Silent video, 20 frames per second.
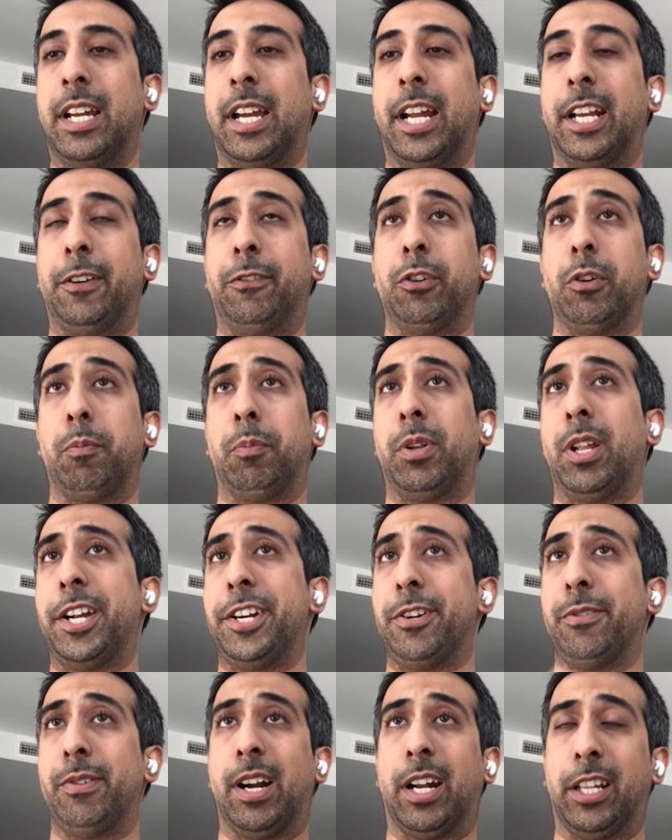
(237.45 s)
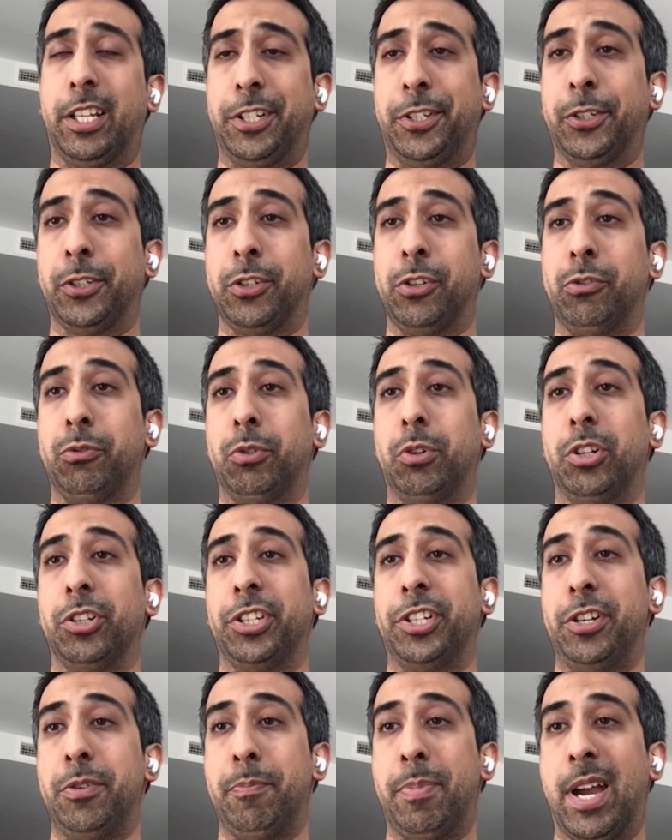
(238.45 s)
And if you apply directly to those roles
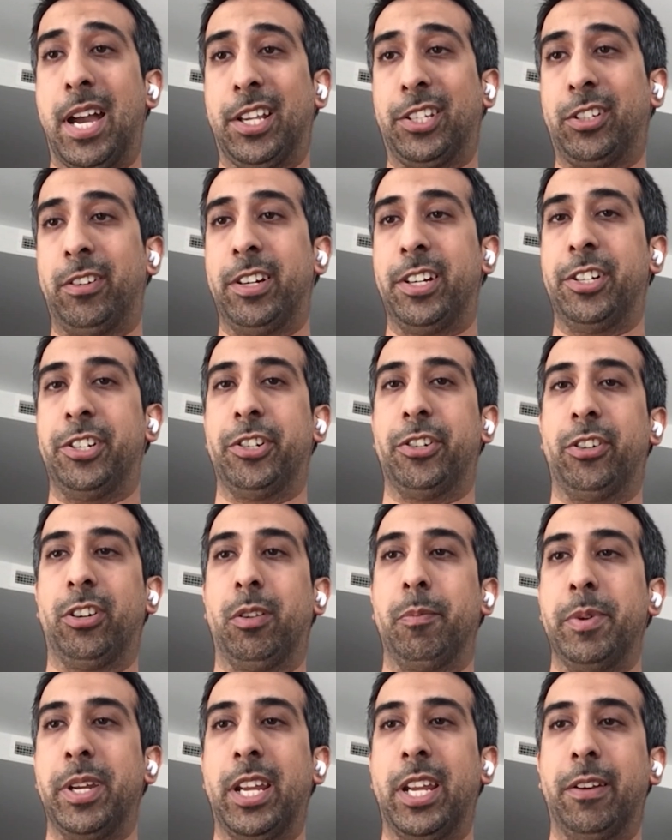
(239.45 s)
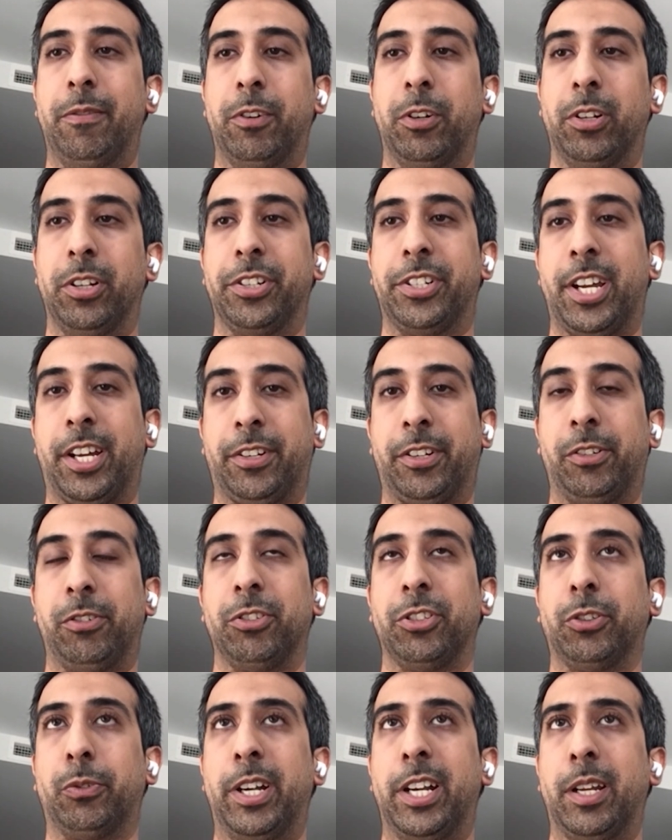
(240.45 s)
and you pass our internal behavioral and technical
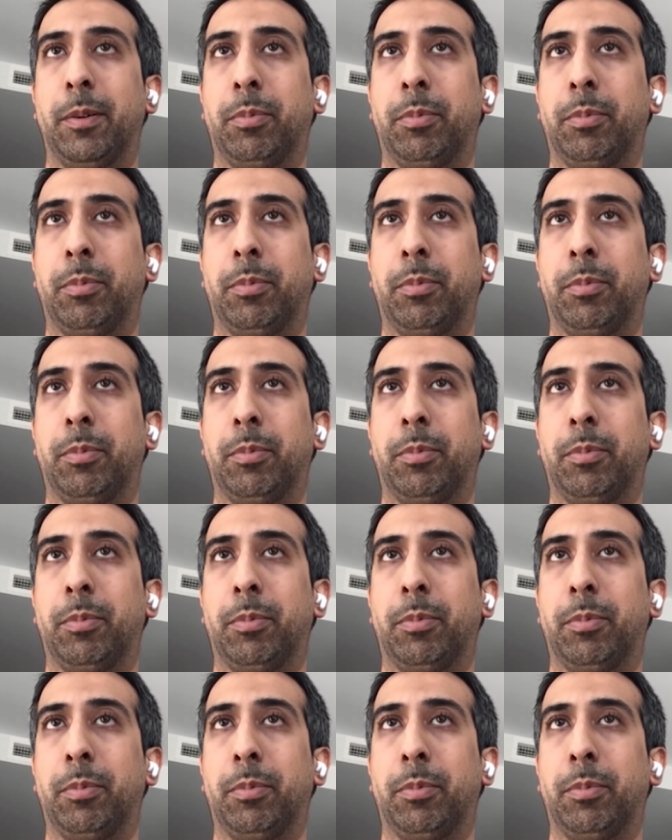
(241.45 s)
screening